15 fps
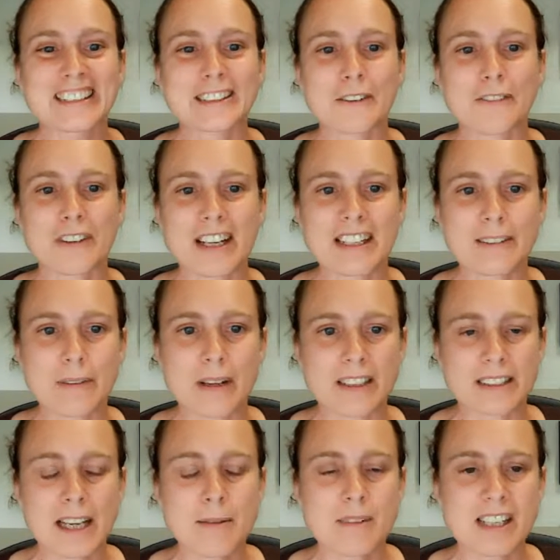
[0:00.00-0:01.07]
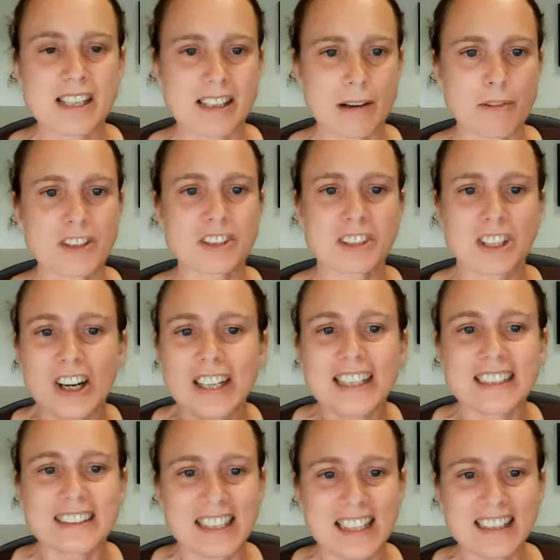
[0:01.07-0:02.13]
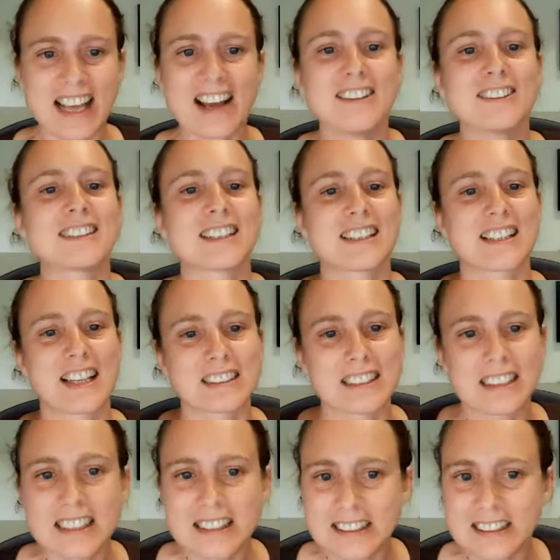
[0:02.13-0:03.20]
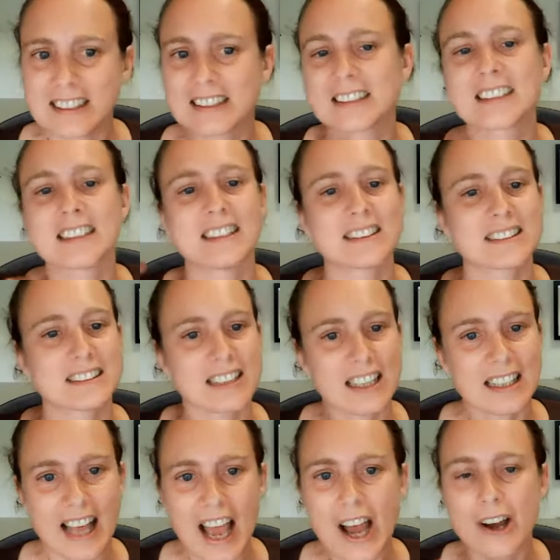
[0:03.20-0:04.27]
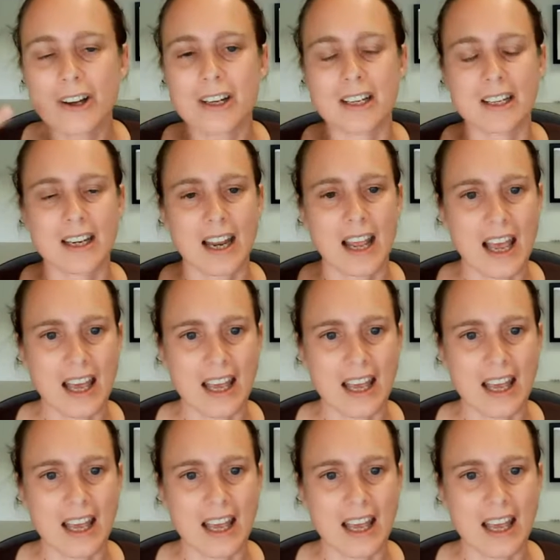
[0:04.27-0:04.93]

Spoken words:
So for him to say we're starting at 10,000 and then to instantly sell out and